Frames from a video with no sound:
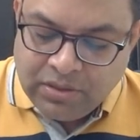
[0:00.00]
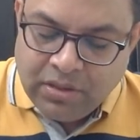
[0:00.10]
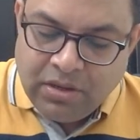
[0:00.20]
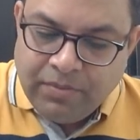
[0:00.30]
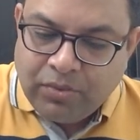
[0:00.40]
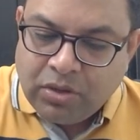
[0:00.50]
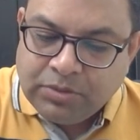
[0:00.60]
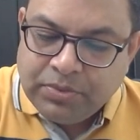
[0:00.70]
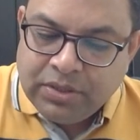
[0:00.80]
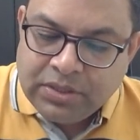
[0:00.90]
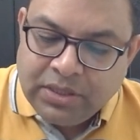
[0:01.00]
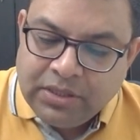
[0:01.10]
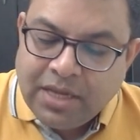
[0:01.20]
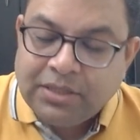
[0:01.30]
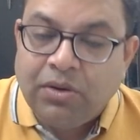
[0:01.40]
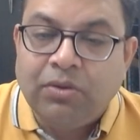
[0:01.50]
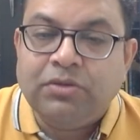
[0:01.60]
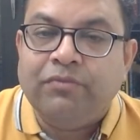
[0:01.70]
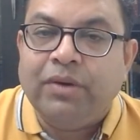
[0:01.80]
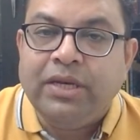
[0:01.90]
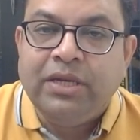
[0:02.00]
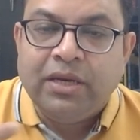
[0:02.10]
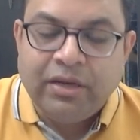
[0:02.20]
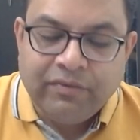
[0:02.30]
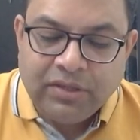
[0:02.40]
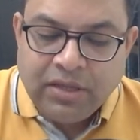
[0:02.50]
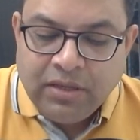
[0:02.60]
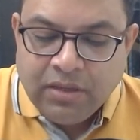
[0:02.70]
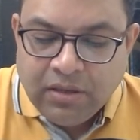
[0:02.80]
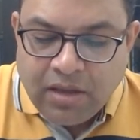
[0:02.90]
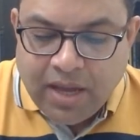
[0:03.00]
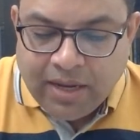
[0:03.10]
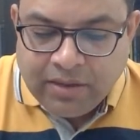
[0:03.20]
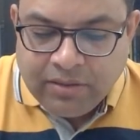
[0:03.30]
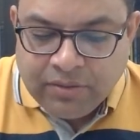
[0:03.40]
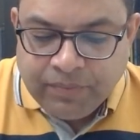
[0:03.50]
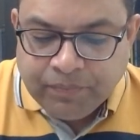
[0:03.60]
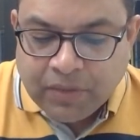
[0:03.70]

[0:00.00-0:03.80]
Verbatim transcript: In prosperous and it has lots of money and everything and uh,